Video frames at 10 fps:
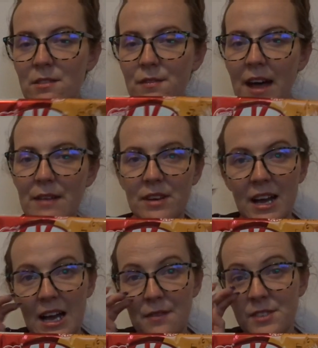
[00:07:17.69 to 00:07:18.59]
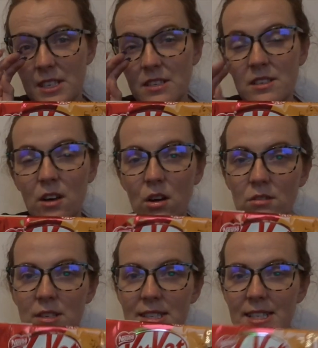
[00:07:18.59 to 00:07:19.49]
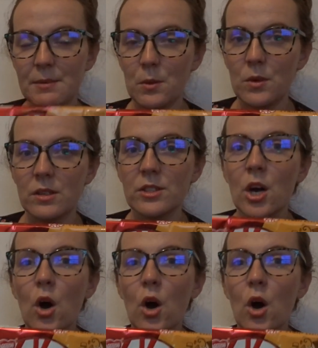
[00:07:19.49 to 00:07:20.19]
5.5 sins on Slimming World.